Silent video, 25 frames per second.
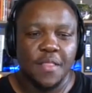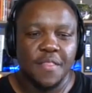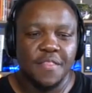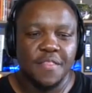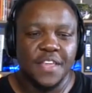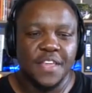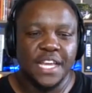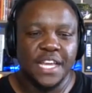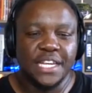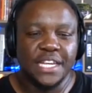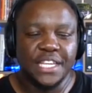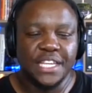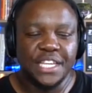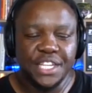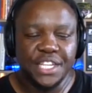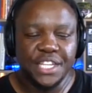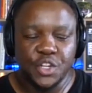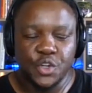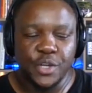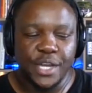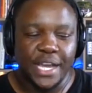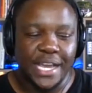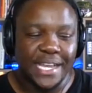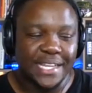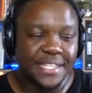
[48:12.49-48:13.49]

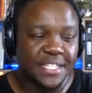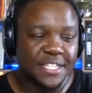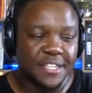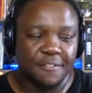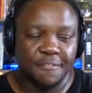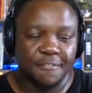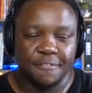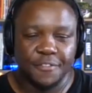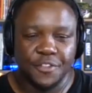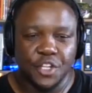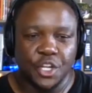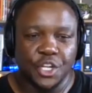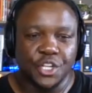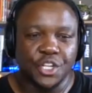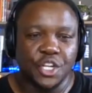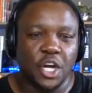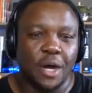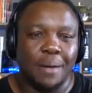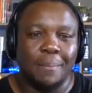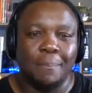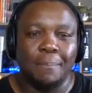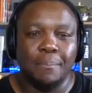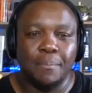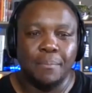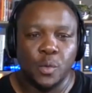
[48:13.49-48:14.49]

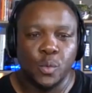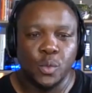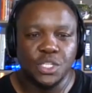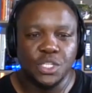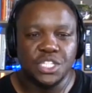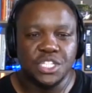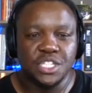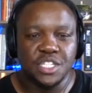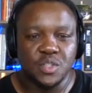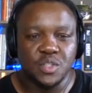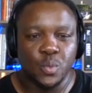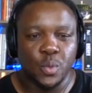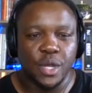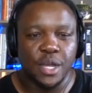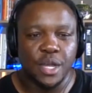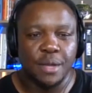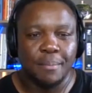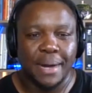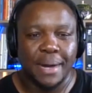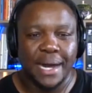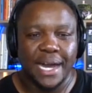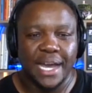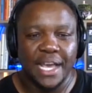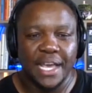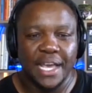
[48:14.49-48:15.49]
theleadcreative.com, which is where
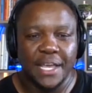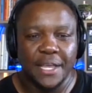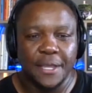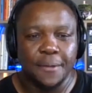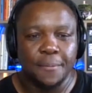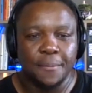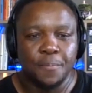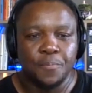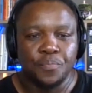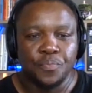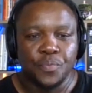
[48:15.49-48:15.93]
my